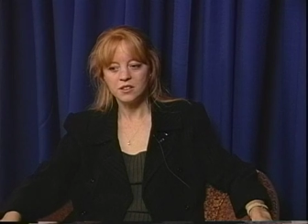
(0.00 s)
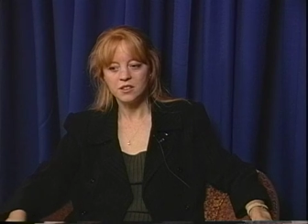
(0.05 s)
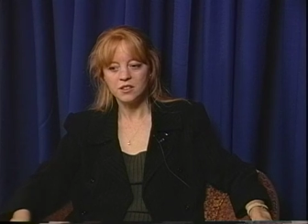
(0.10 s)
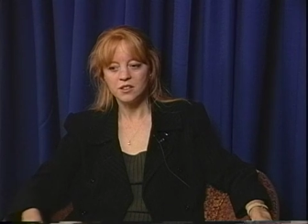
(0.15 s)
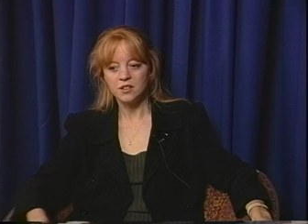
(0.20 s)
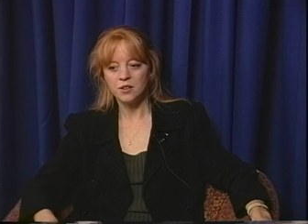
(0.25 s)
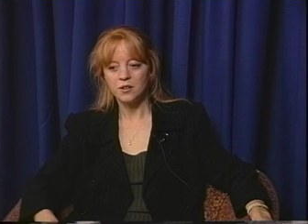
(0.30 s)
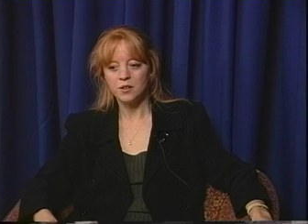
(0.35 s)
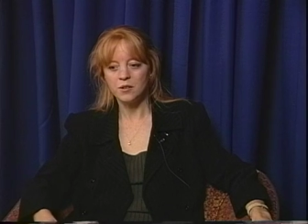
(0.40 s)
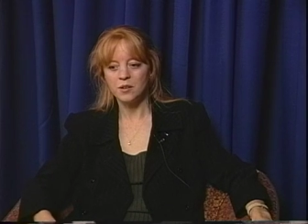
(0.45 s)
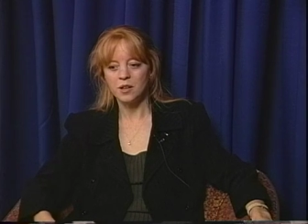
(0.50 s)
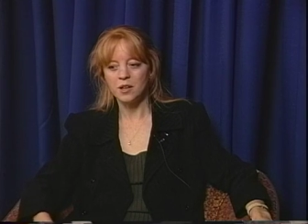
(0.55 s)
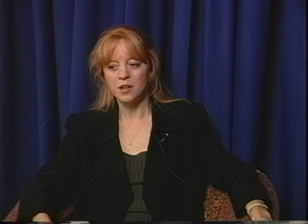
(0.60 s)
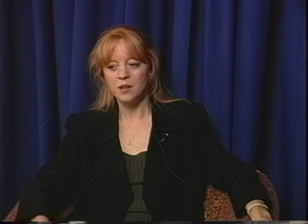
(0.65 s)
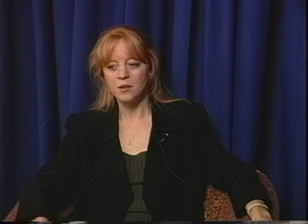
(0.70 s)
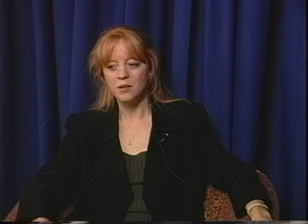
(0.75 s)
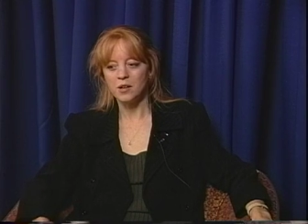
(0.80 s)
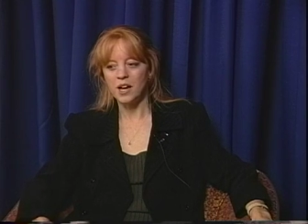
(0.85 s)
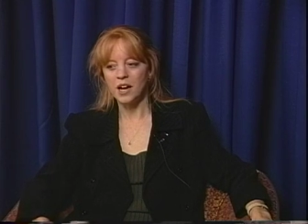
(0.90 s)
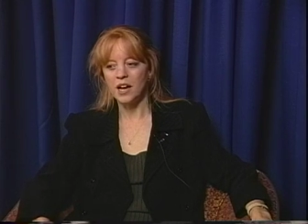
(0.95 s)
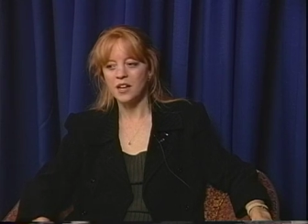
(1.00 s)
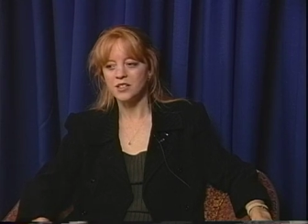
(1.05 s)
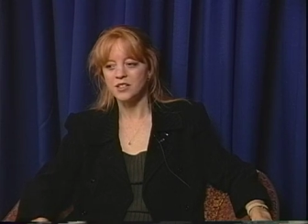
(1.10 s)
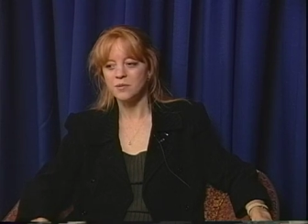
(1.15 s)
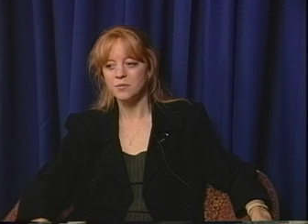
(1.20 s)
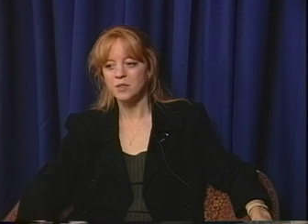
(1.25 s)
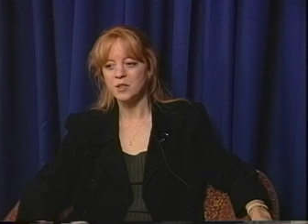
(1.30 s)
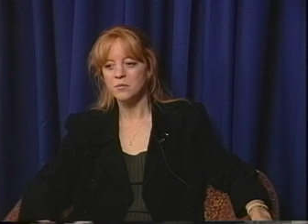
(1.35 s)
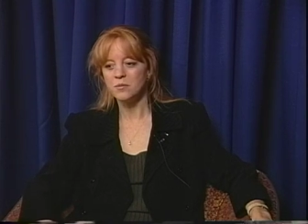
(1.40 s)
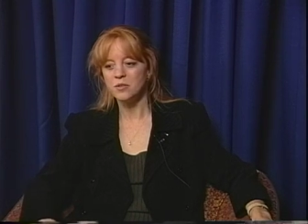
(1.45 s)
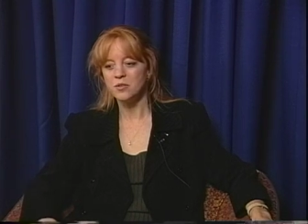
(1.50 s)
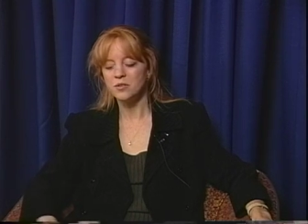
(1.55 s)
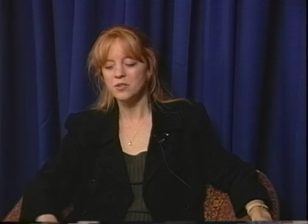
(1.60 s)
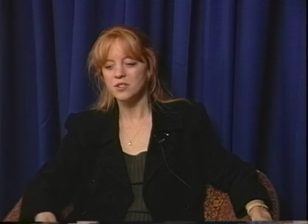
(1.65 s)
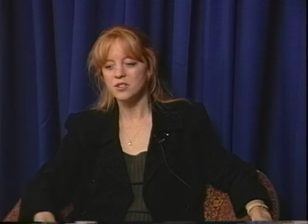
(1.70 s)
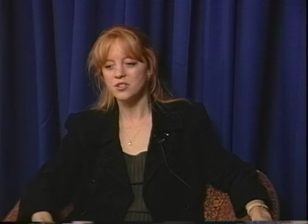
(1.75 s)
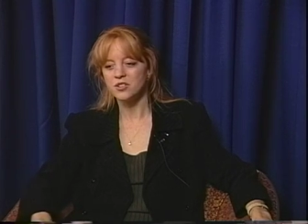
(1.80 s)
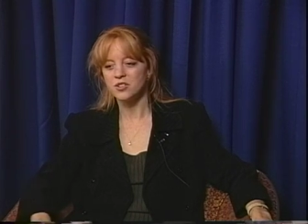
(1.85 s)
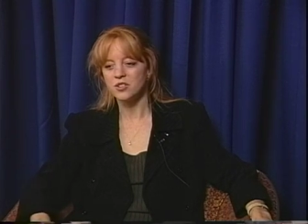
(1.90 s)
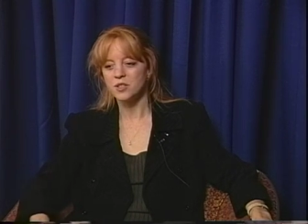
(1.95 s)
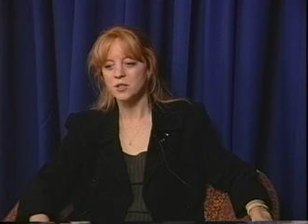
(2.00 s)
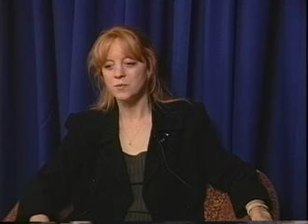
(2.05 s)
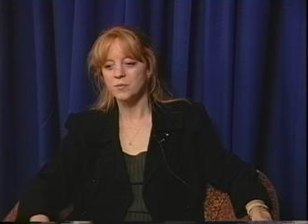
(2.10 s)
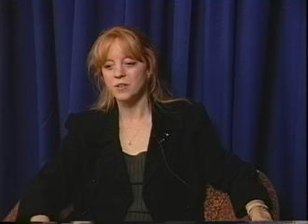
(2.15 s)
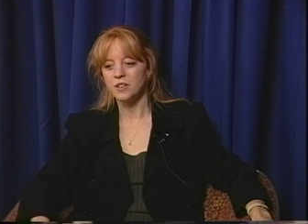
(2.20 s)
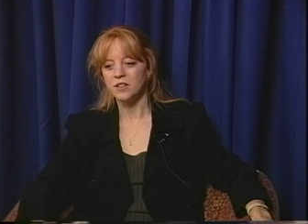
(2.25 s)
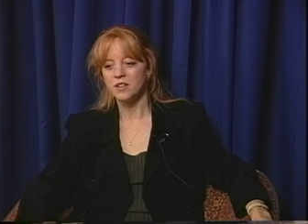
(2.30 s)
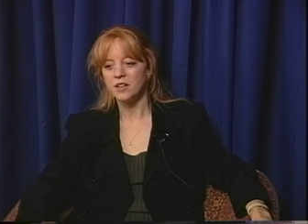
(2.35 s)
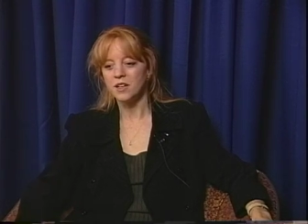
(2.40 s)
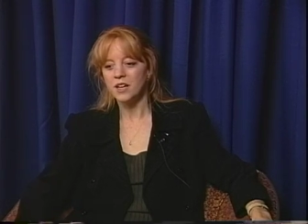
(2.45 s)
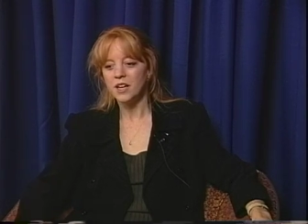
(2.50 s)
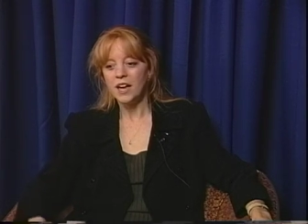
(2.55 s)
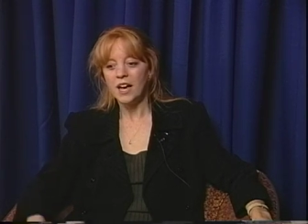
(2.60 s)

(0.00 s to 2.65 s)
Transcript: you know, to me music should speak.